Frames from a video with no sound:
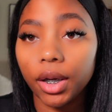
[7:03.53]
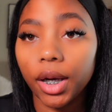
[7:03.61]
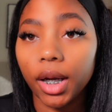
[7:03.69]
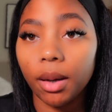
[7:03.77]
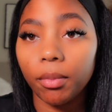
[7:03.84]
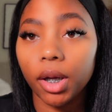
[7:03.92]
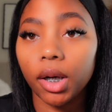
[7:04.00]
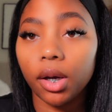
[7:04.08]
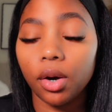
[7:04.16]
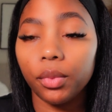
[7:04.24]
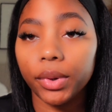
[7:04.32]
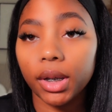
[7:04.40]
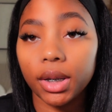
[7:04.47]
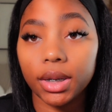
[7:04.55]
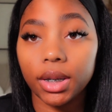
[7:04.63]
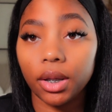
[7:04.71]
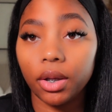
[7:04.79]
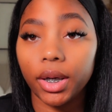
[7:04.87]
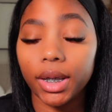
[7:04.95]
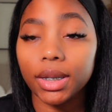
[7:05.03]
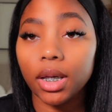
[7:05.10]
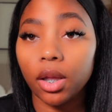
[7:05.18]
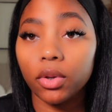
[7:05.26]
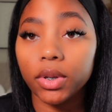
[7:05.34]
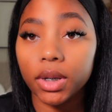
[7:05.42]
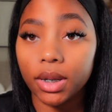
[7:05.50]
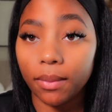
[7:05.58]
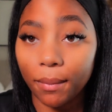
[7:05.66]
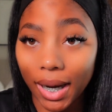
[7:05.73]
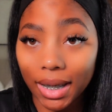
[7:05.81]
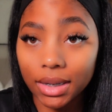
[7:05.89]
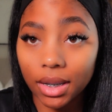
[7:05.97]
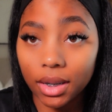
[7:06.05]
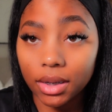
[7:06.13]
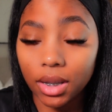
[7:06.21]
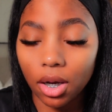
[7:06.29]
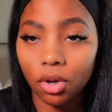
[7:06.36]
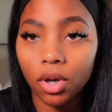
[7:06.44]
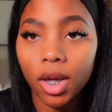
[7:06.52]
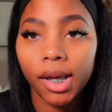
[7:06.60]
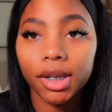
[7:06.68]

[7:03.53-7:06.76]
and I'm going to go in with the concealer that's closer to my skin tone,